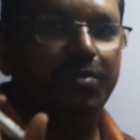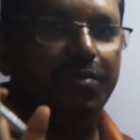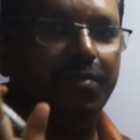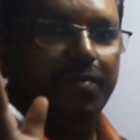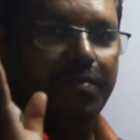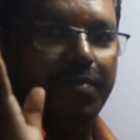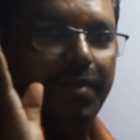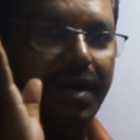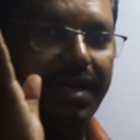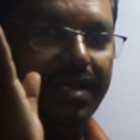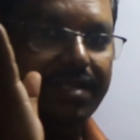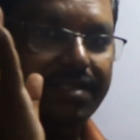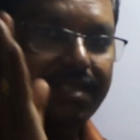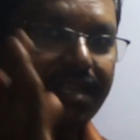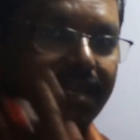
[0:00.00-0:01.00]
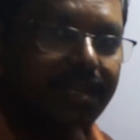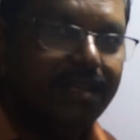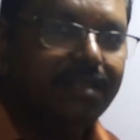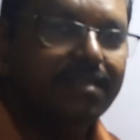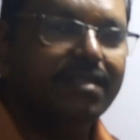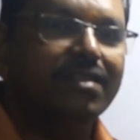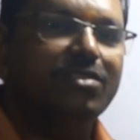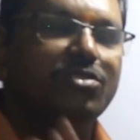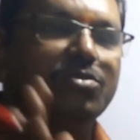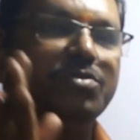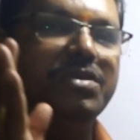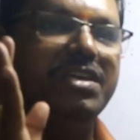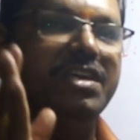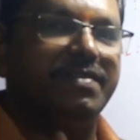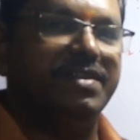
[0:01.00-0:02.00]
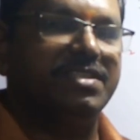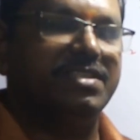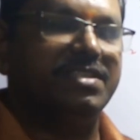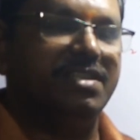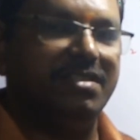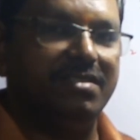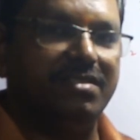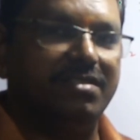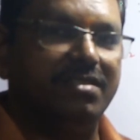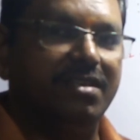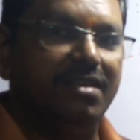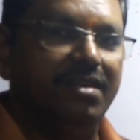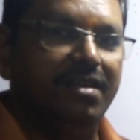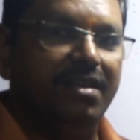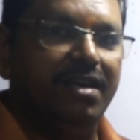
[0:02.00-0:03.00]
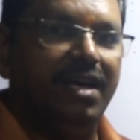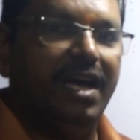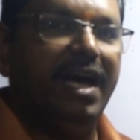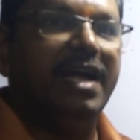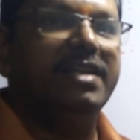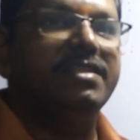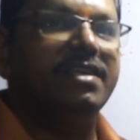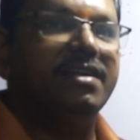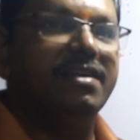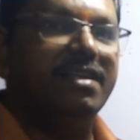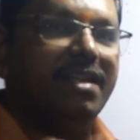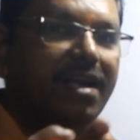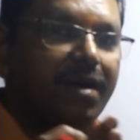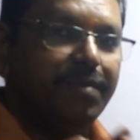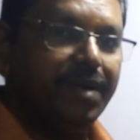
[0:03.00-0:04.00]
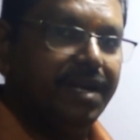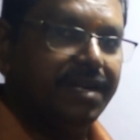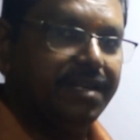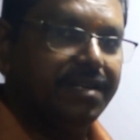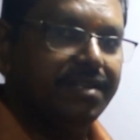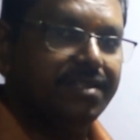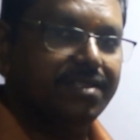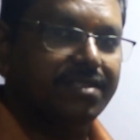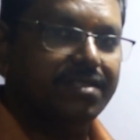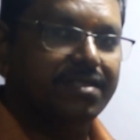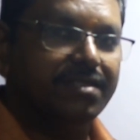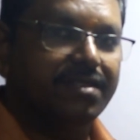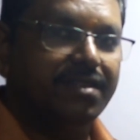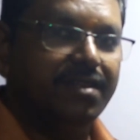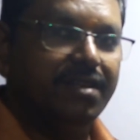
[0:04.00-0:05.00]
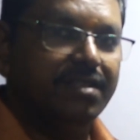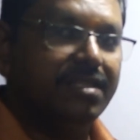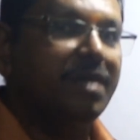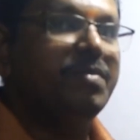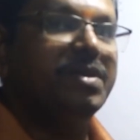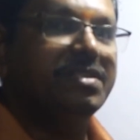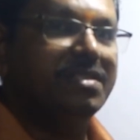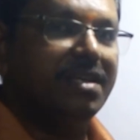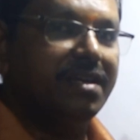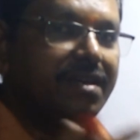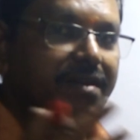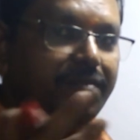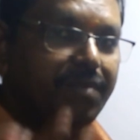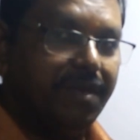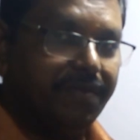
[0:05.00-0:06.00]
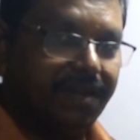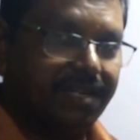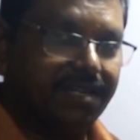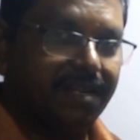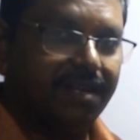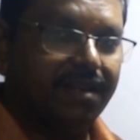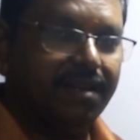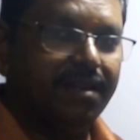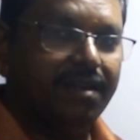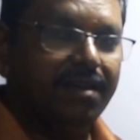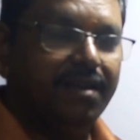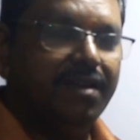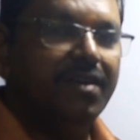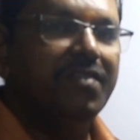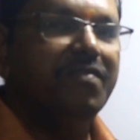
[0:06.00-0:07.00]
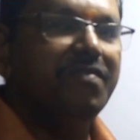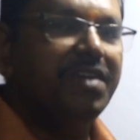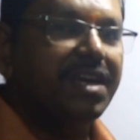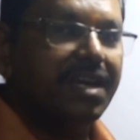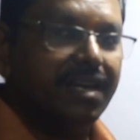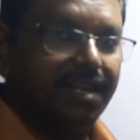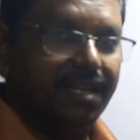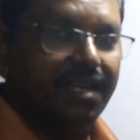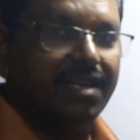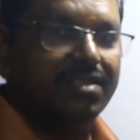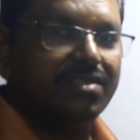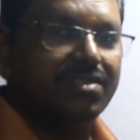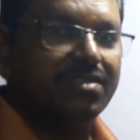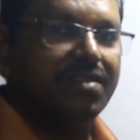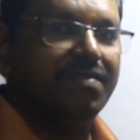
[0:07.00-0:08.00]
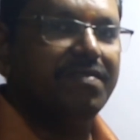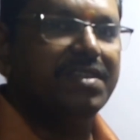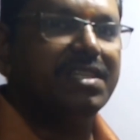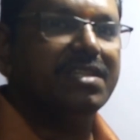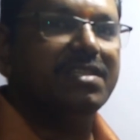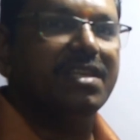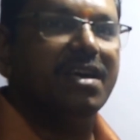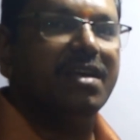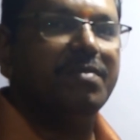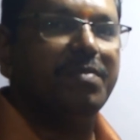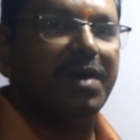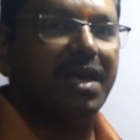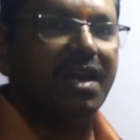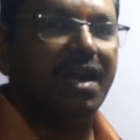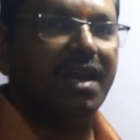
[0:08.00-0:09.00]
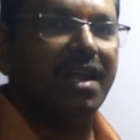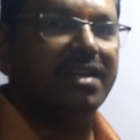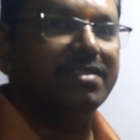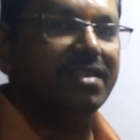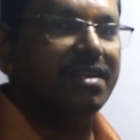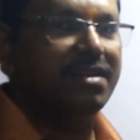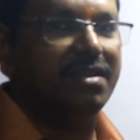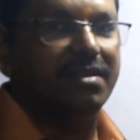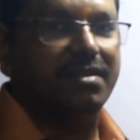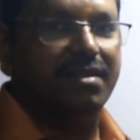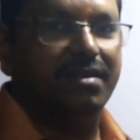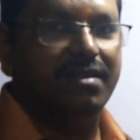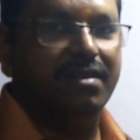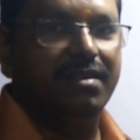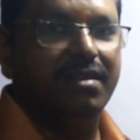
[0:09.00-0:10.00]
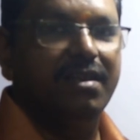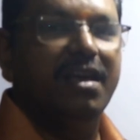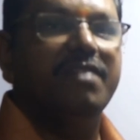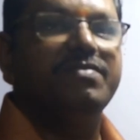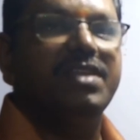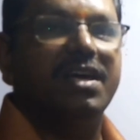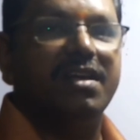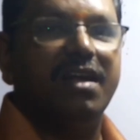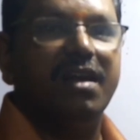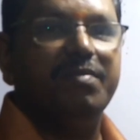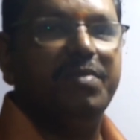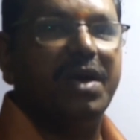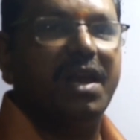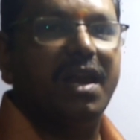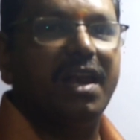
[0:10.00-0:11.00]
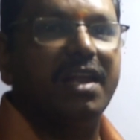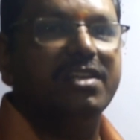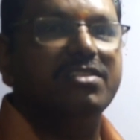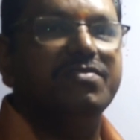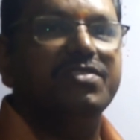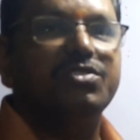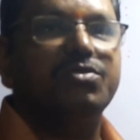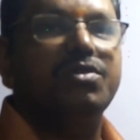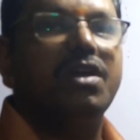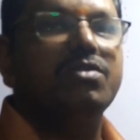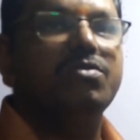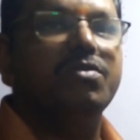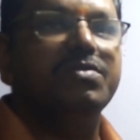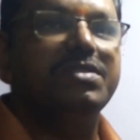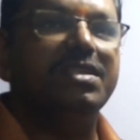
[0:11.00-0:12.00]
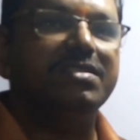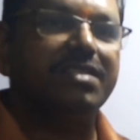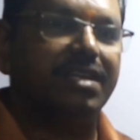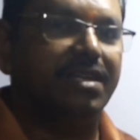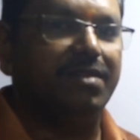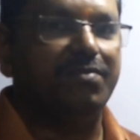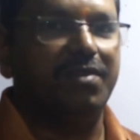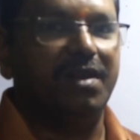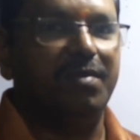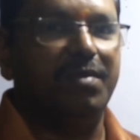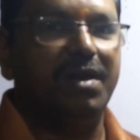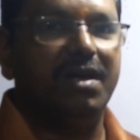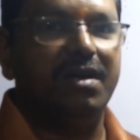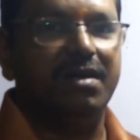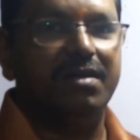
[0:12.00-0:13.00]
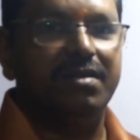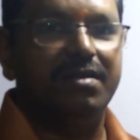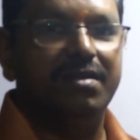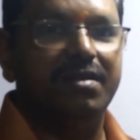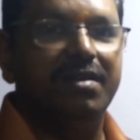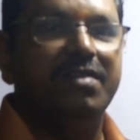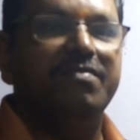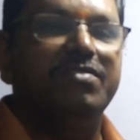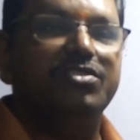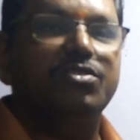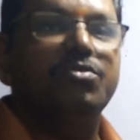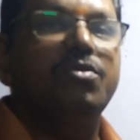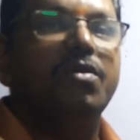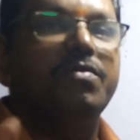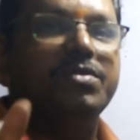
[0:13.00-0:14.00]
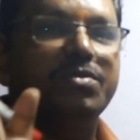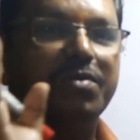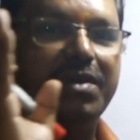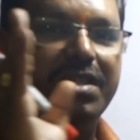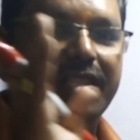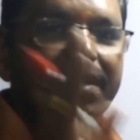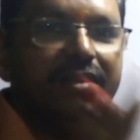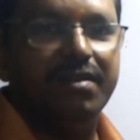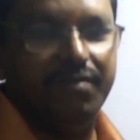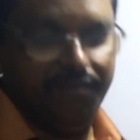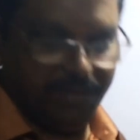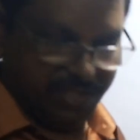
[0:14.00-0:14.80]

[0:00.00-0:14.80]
So, by seeing the two equations and their denominators, that means the B vector, we can guess whether they are parallel lines or not. If they are not parallel lines, we should not go with the second formula. We should go with only the